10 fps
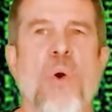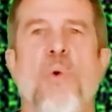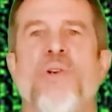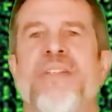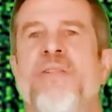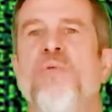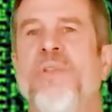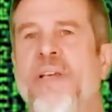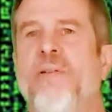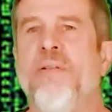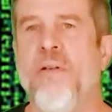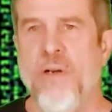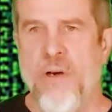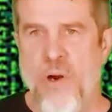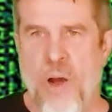or too little
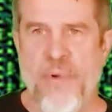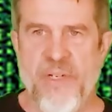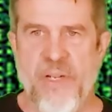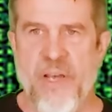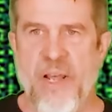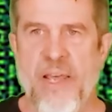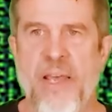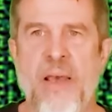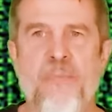common DNA,